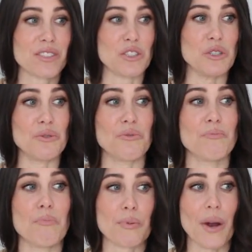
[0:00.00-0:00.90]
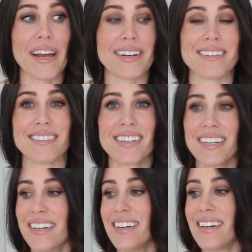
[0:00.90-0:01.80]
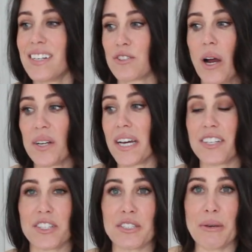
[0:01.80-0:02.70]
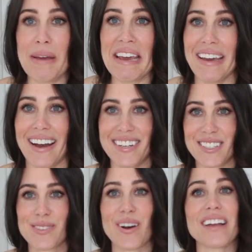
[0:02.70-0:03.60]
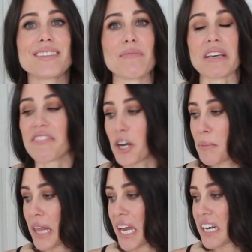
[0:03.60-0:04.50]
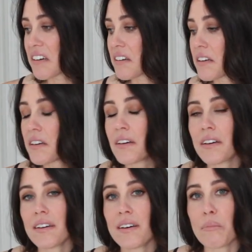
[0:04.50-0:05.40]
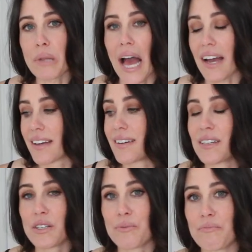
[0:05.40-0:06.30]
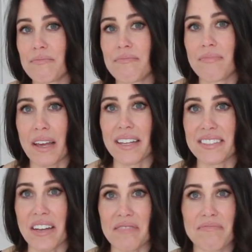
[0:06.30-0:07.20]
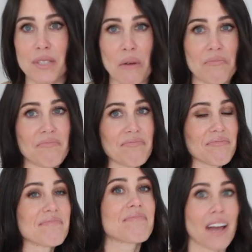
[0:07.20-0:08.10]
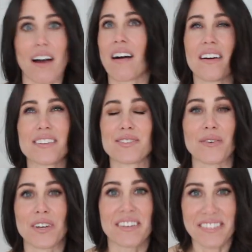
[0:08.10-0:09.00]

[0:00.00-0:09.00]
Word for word: too bright and draw attention to me. I just want something very plain, black, and that's done. So, oh, so good.